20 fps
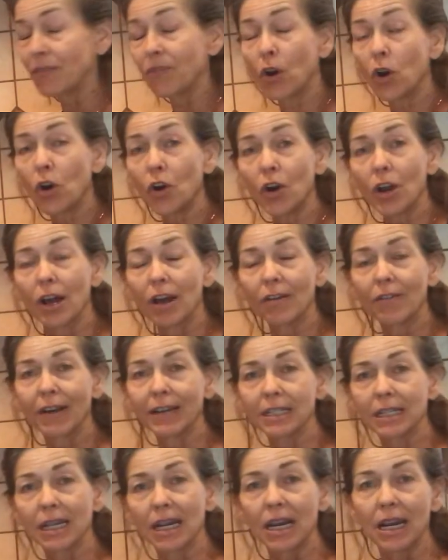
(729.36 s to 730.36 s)
have heard of,
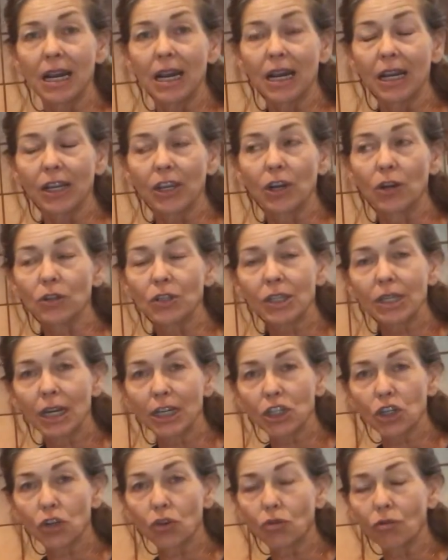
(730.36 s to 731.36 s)
has, you know,
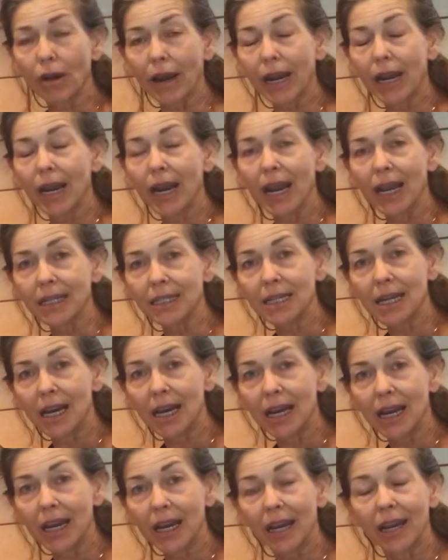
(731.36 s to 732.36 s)
such great
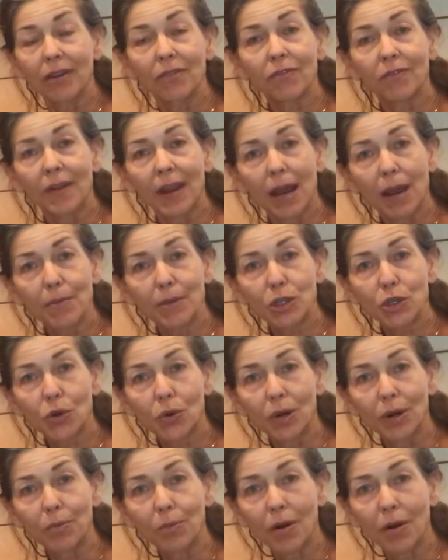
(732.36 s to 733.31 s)
anti-inflammatory